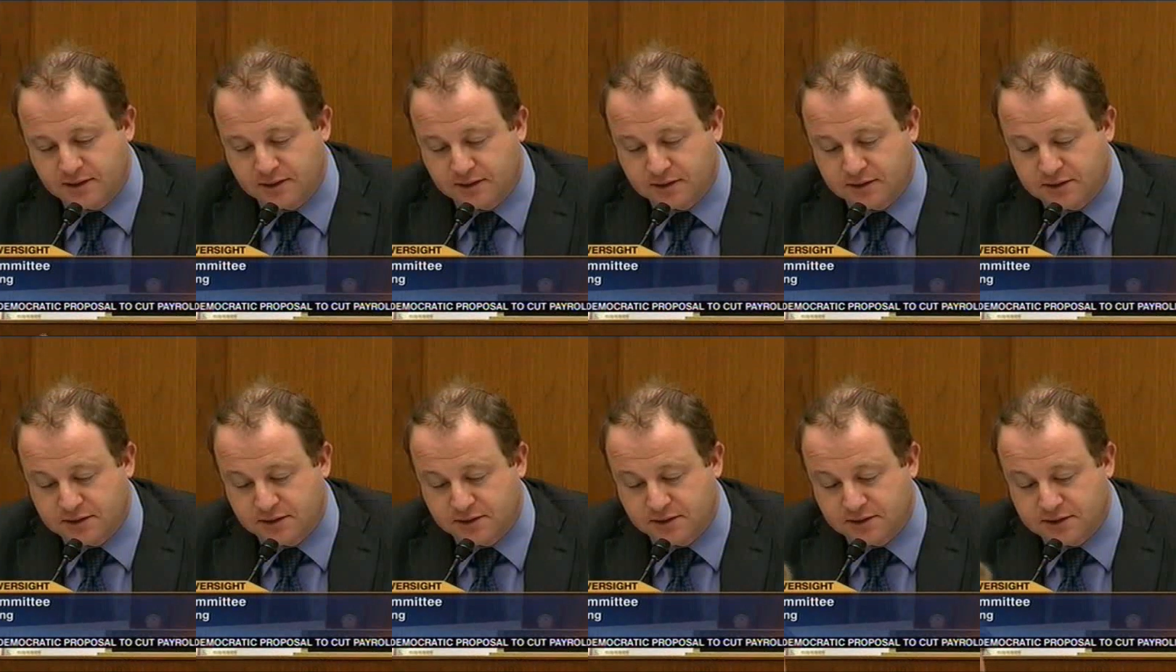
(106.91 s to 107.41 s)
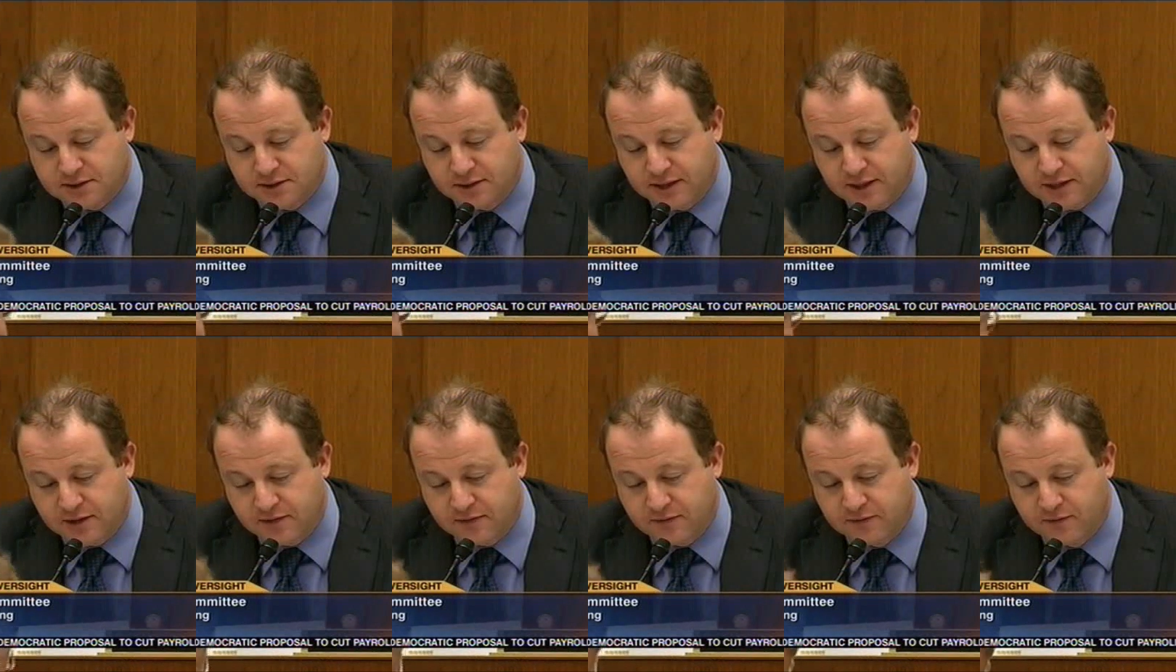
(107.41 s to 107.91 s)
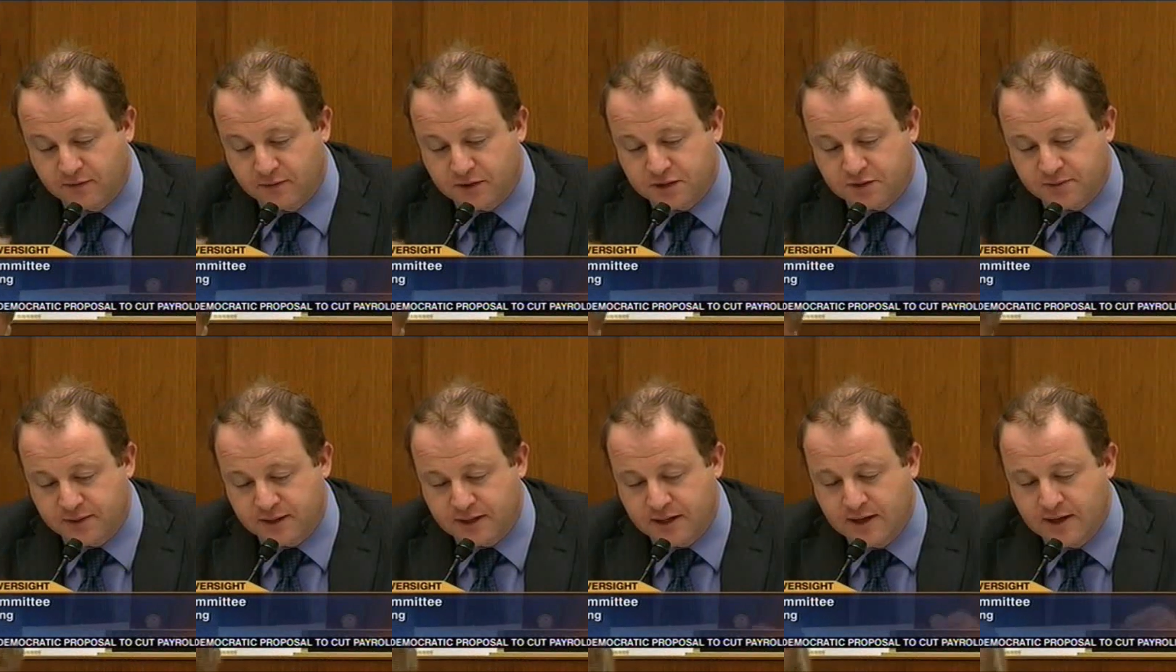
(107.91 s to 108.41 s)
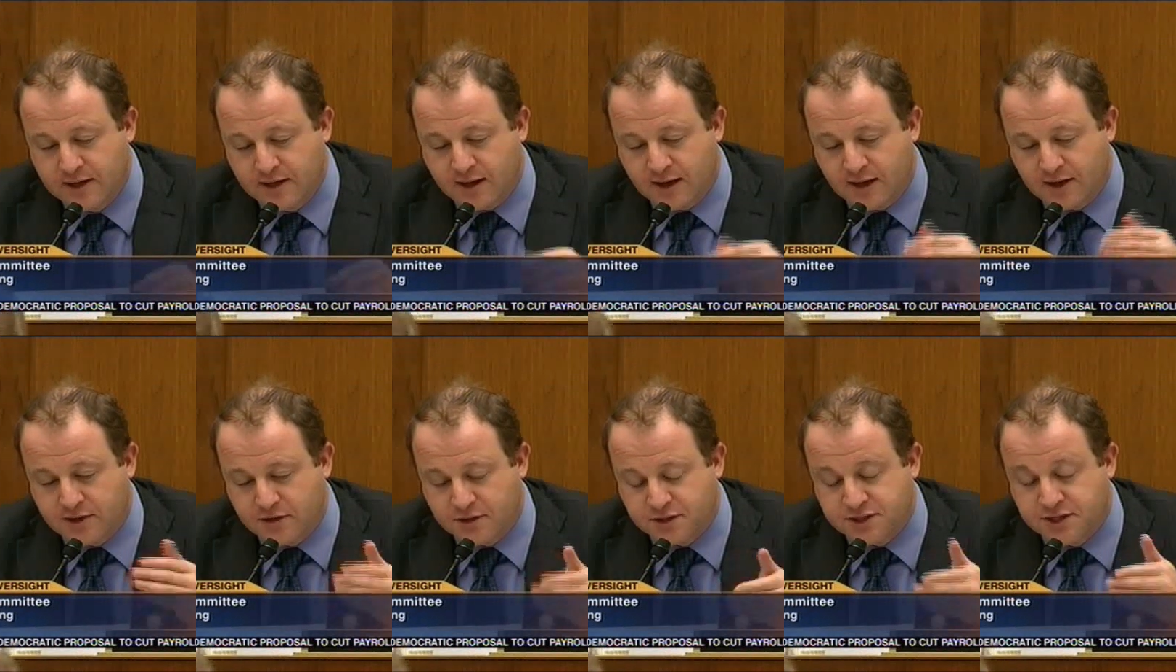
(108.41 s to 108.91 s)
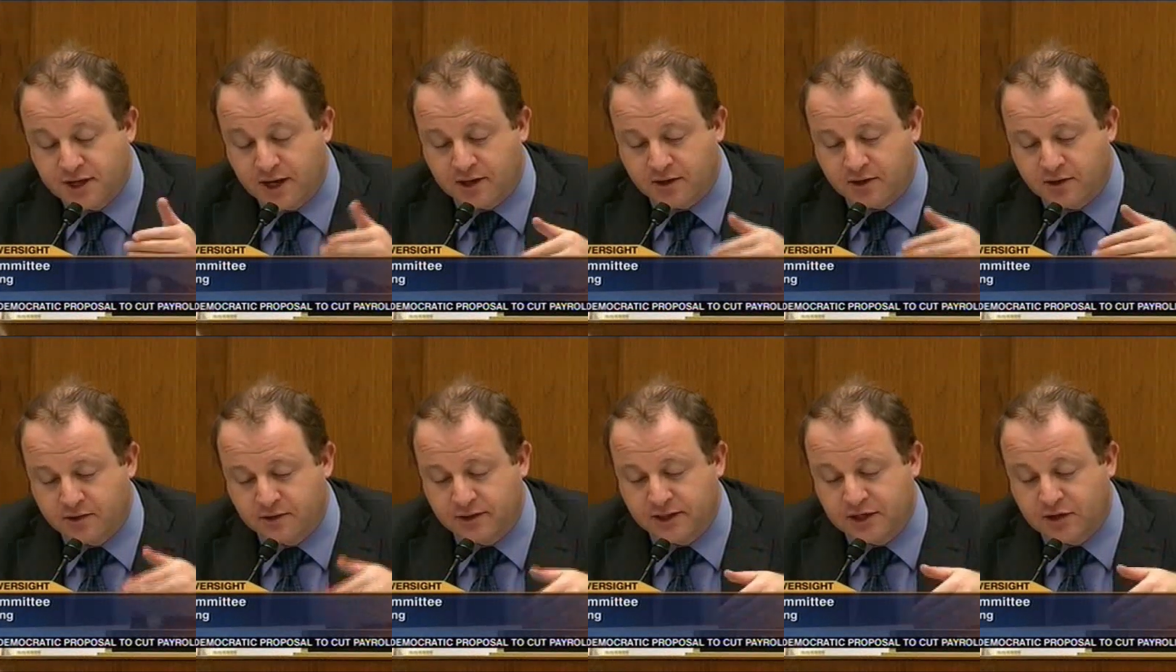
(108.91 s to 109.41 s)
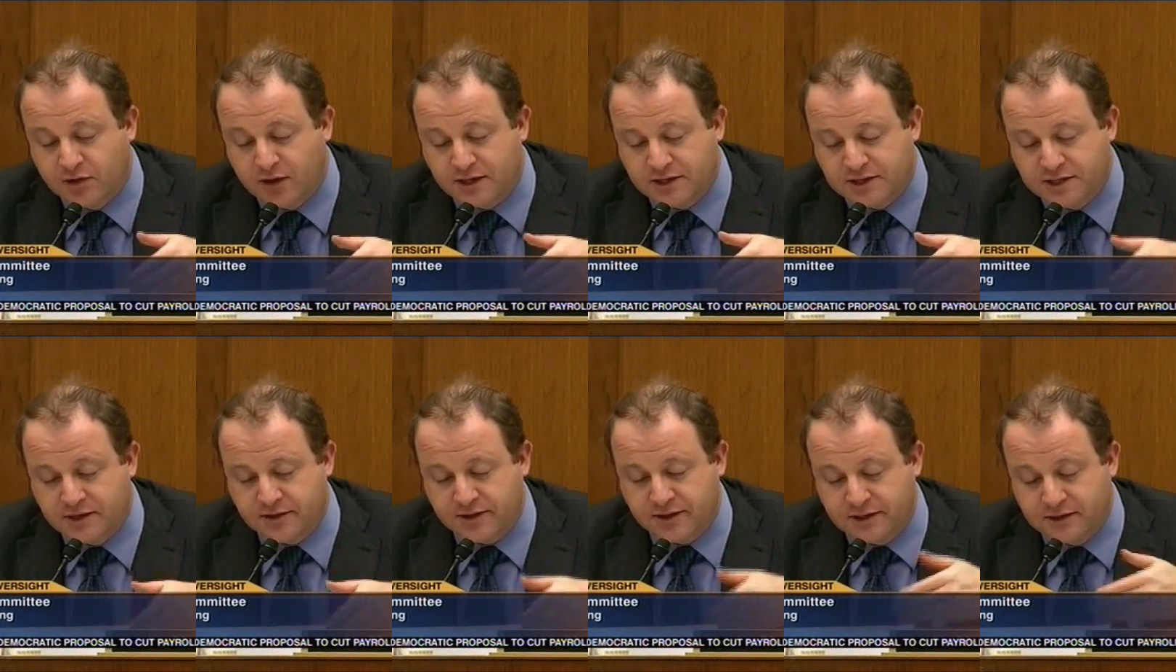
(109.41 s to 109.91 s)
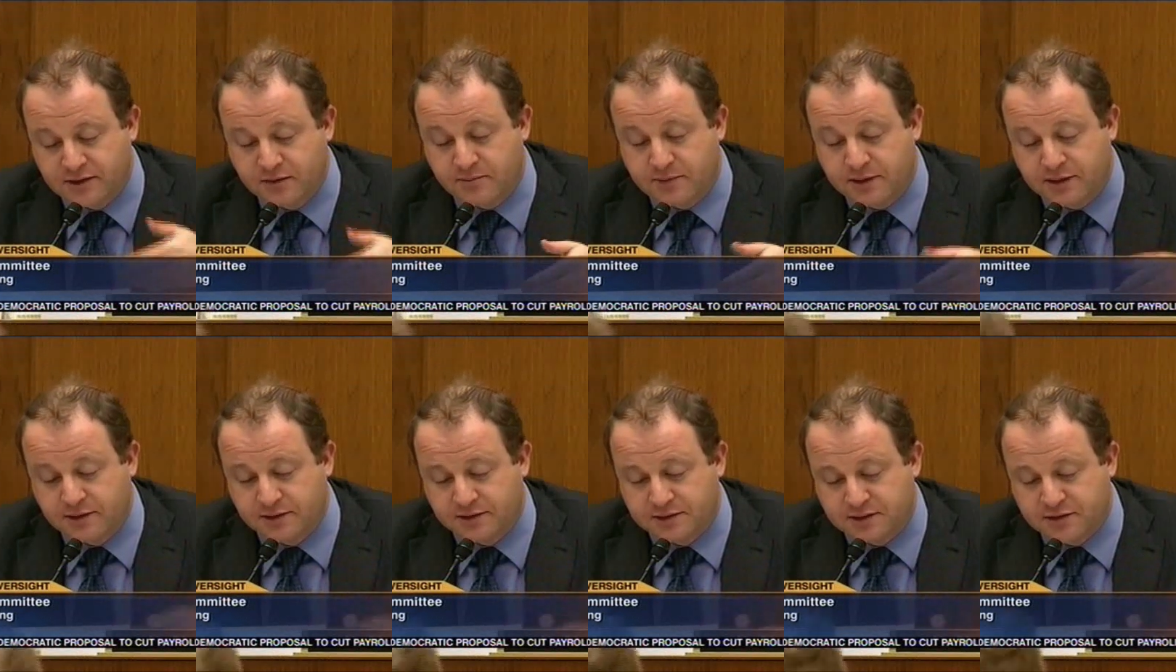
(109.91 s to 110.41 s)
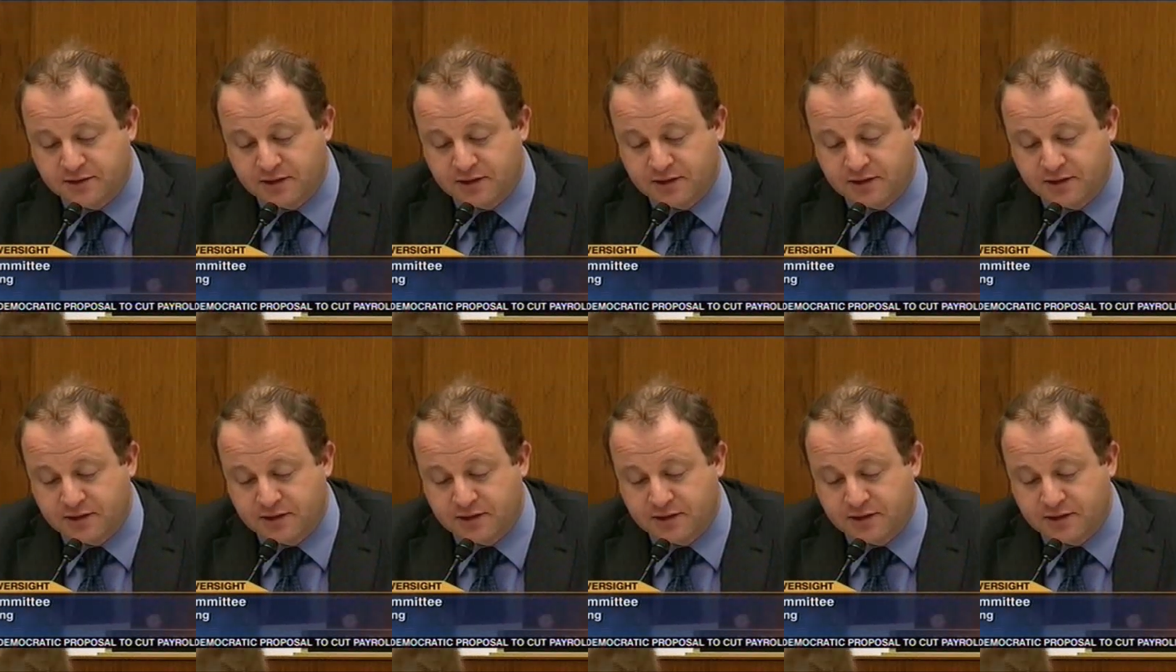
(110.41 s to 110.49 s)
selective enforcement, there is not currently criteria in the bill,